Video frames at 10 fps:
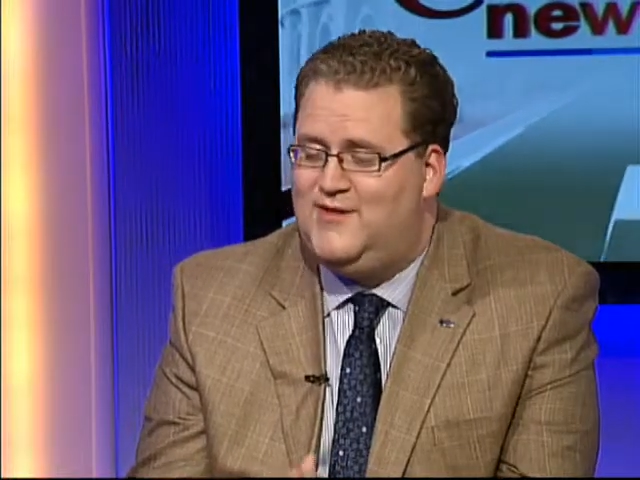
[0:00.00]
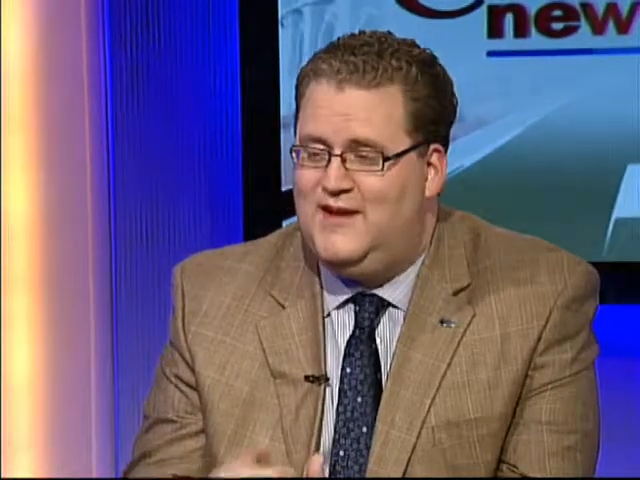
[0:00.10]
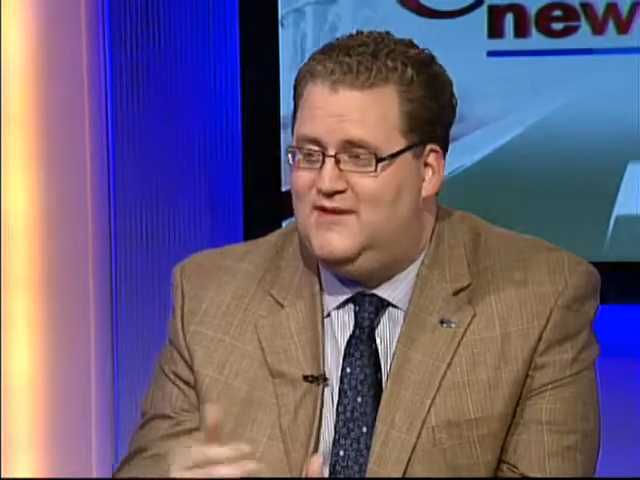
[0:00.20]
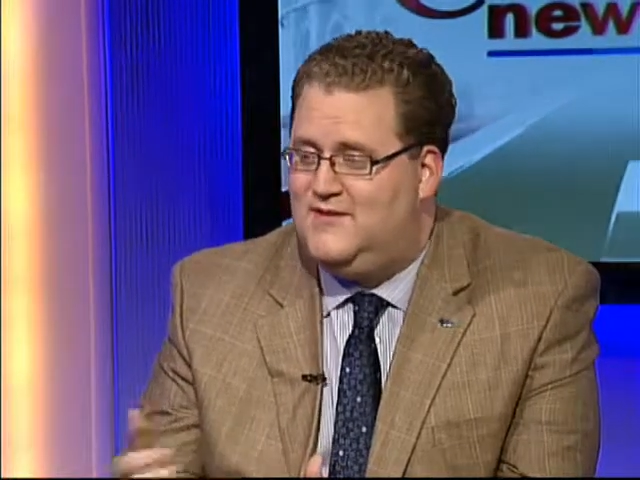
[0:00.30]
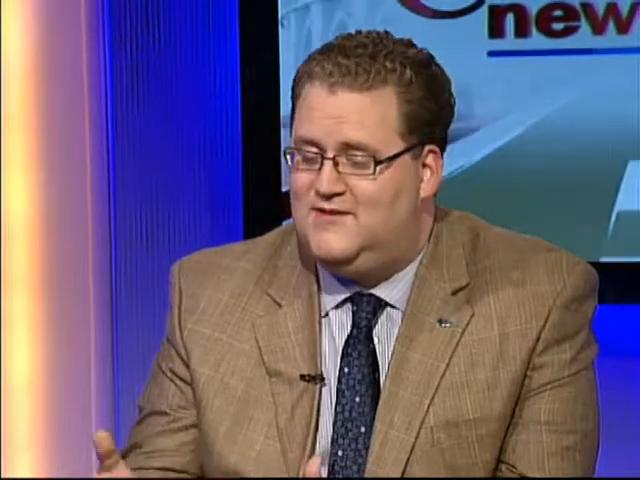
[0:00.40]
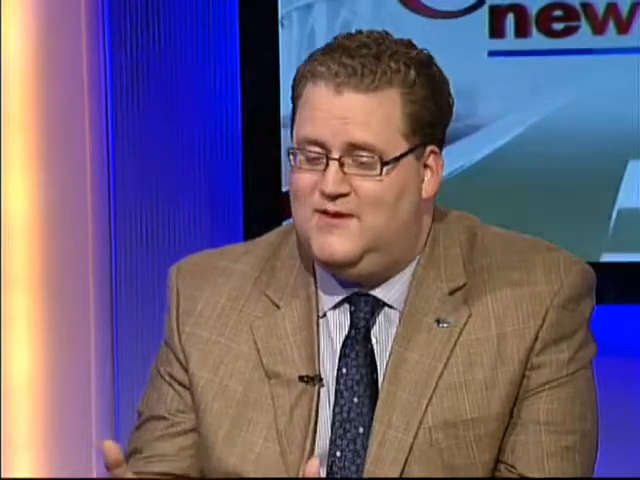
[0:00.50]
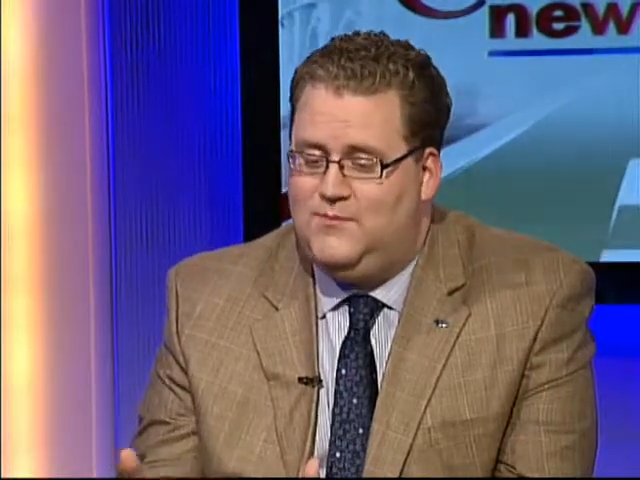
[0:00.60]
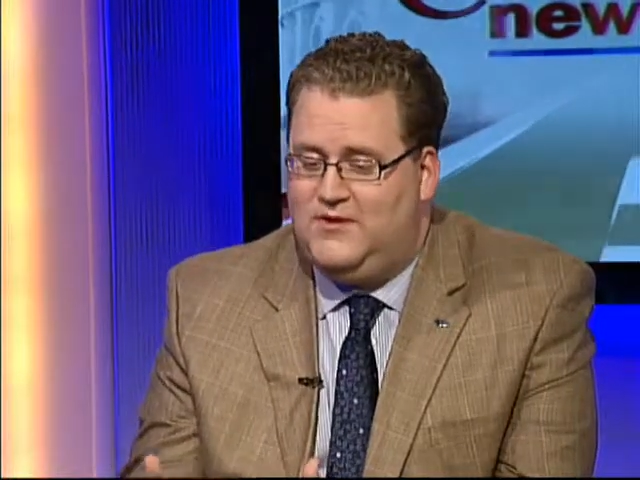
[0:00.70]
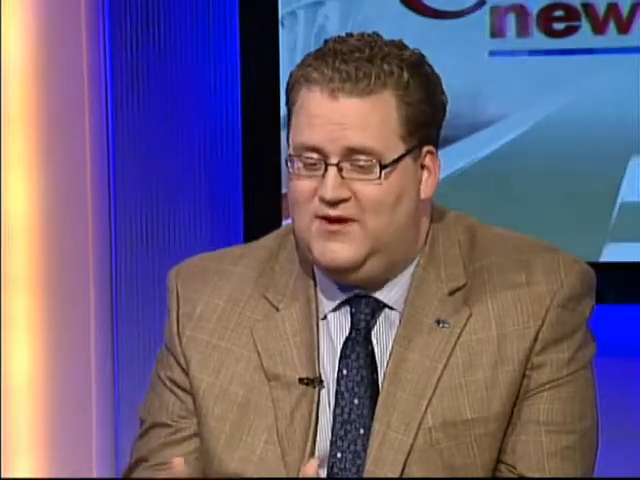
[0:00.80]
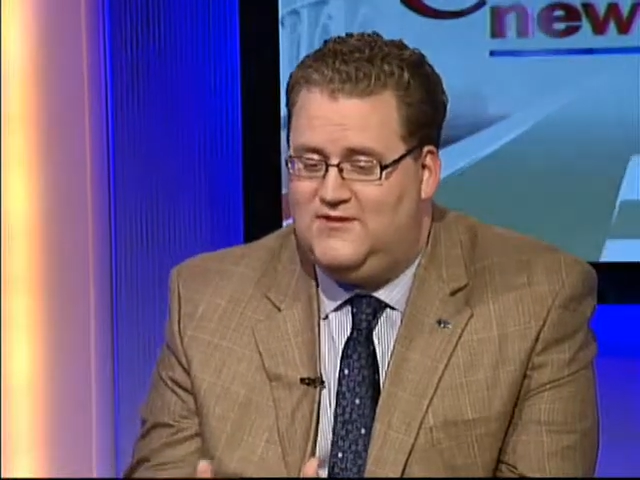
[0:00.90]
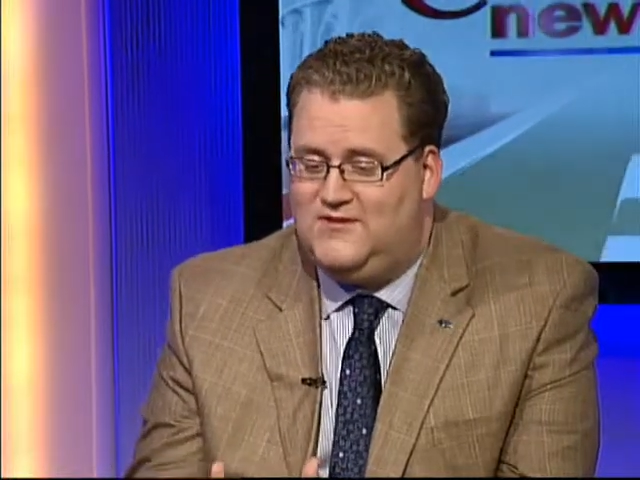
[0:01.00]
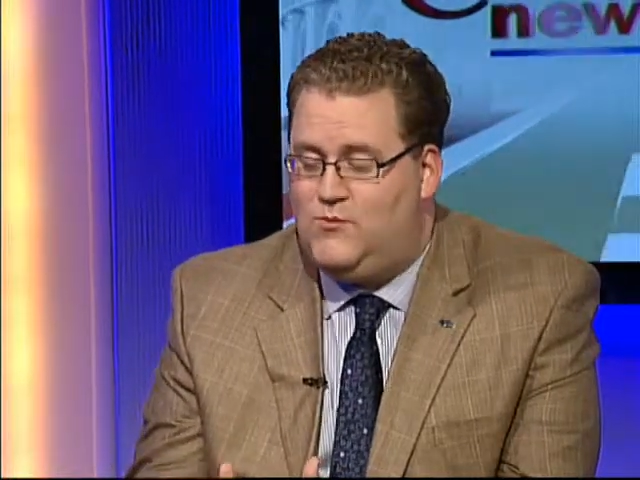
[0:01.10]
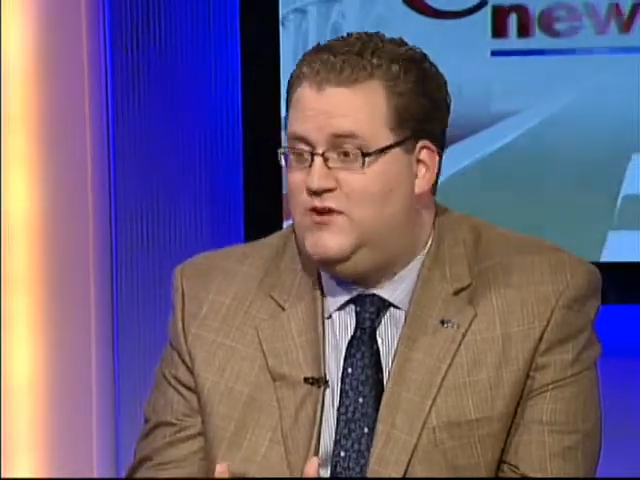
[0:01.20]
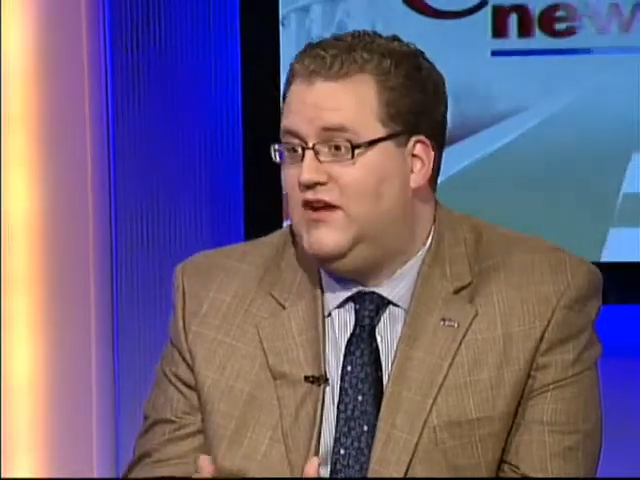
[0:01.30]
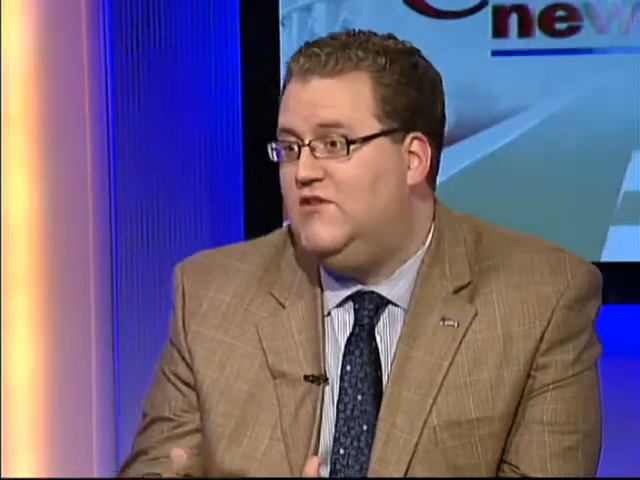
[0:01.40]
Things as simple as
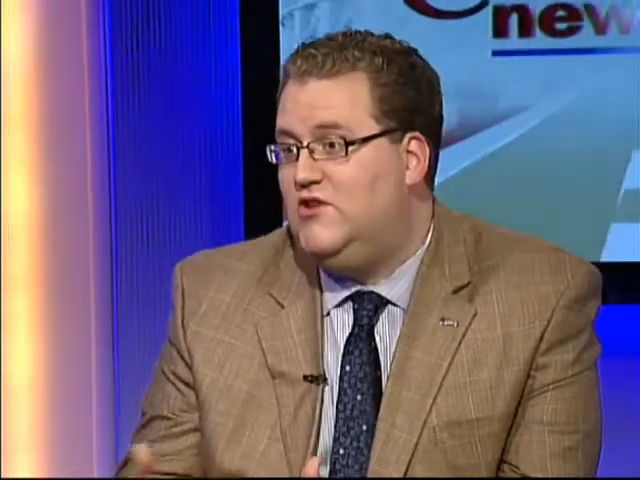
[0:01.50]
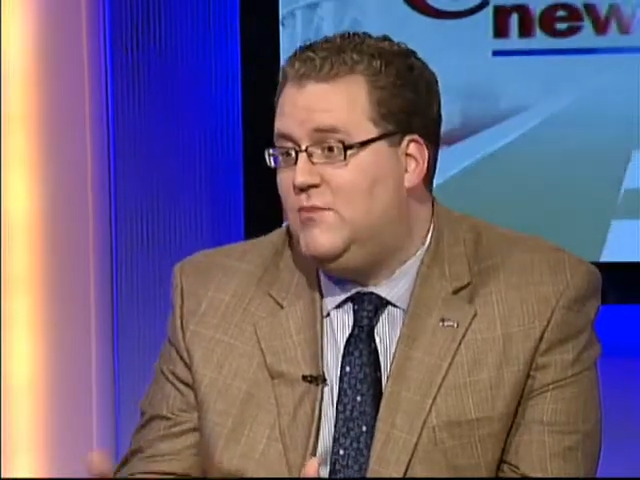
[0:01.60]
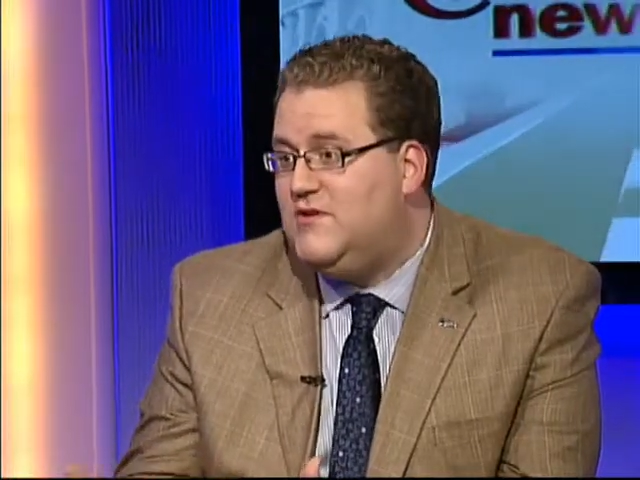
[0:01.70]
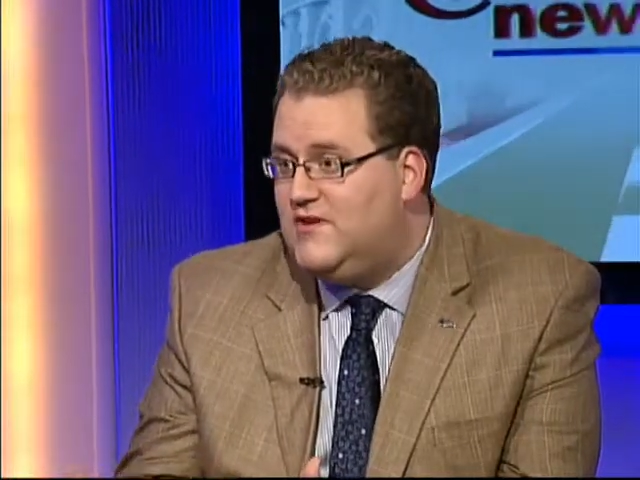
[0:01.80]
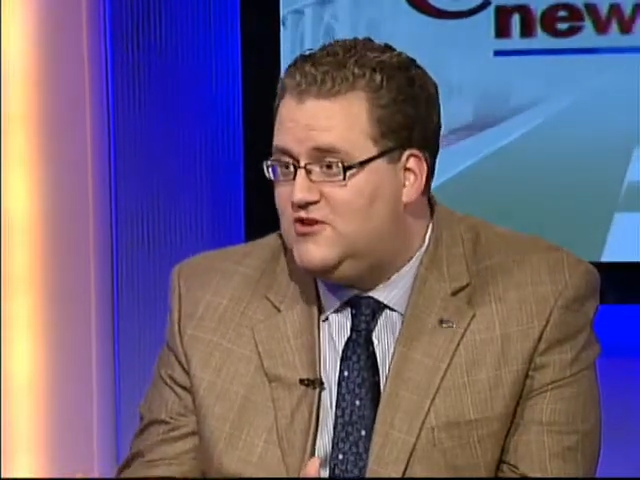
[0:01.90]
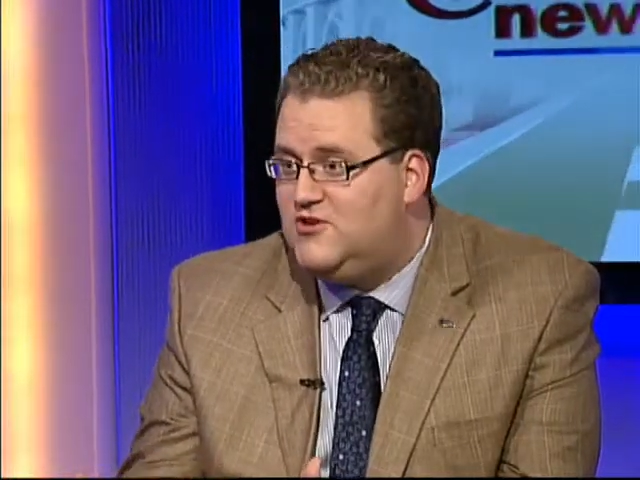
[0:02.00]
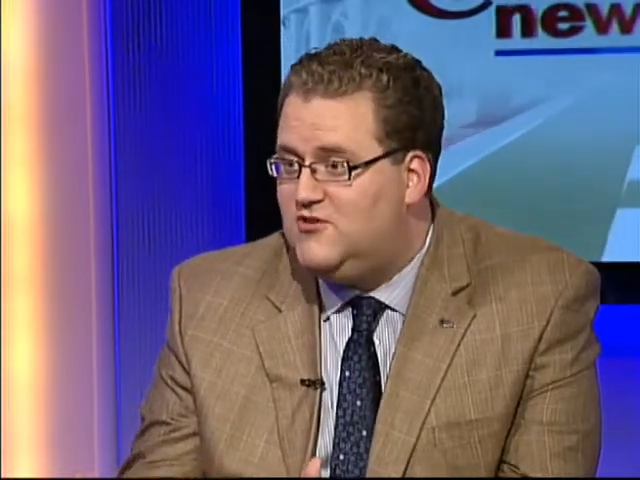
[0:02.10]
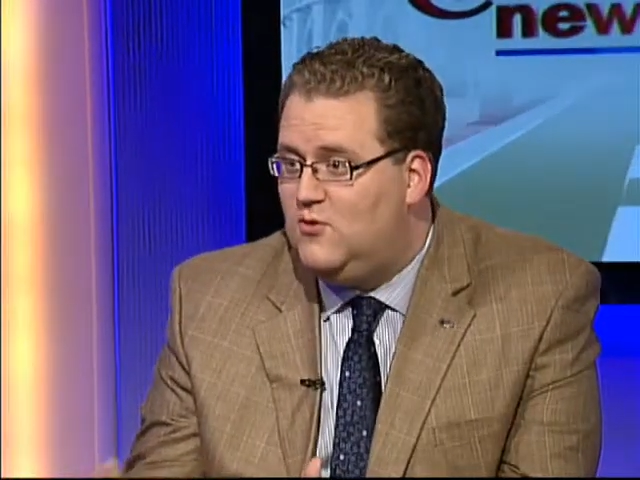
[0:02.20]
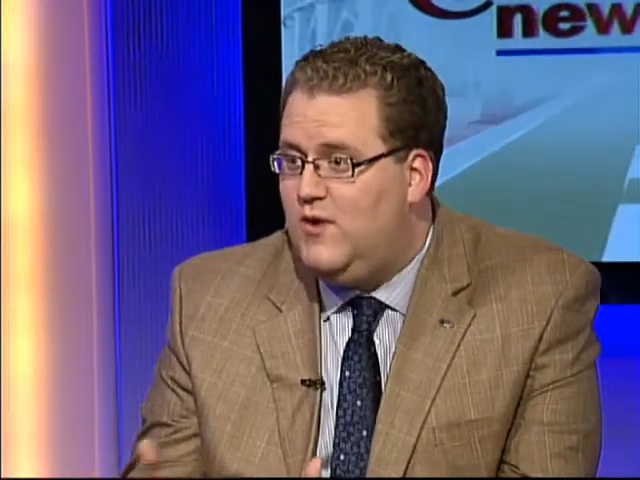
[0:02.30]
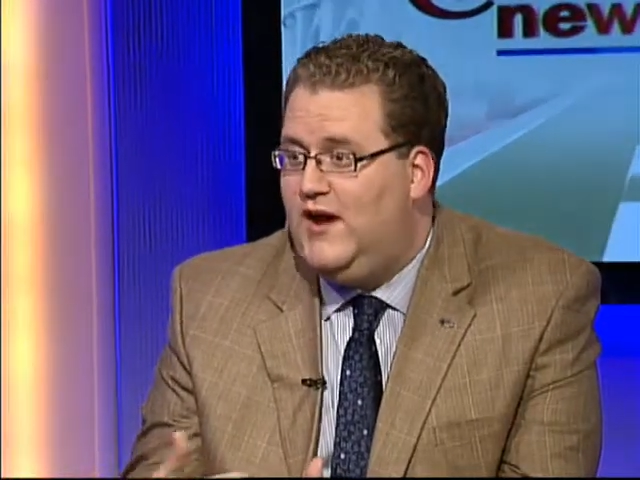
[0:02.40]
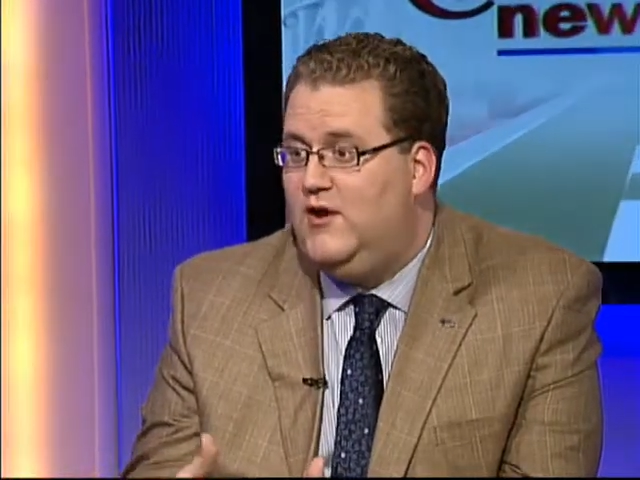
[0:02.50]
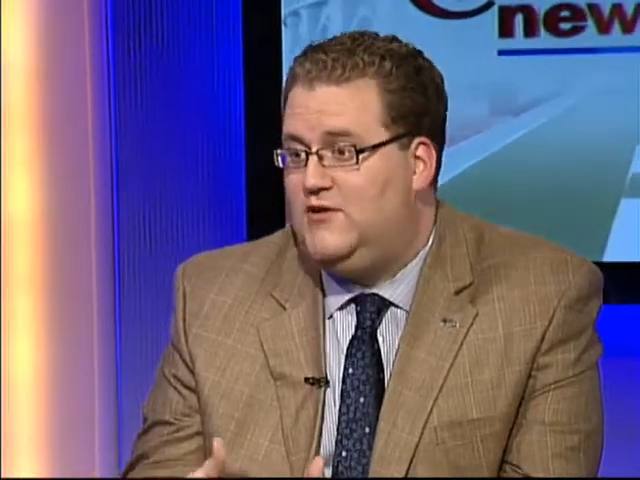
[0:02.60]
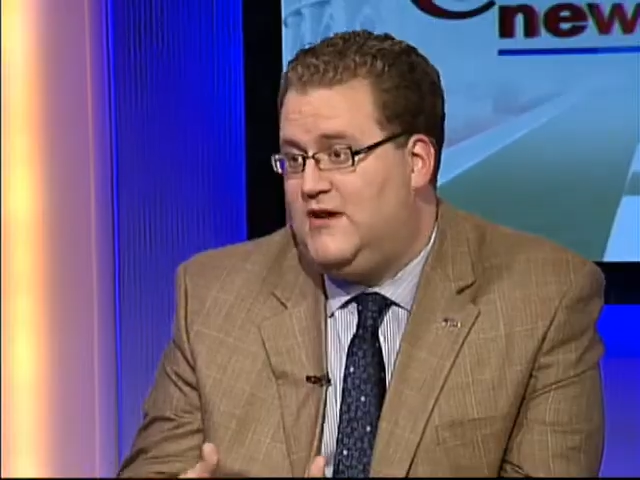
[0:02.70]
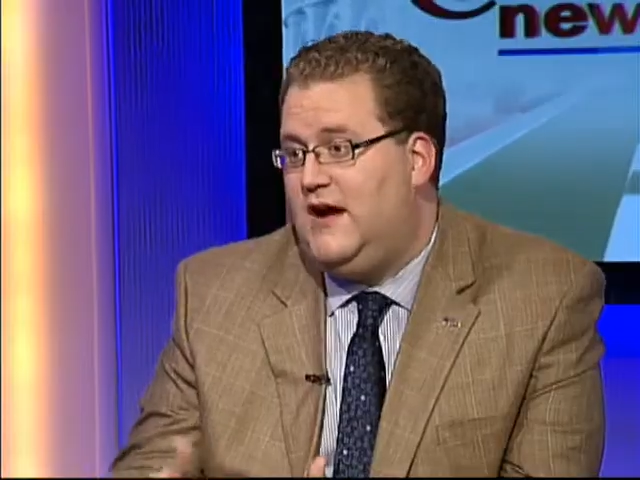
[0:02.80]
someone giving their possessions away or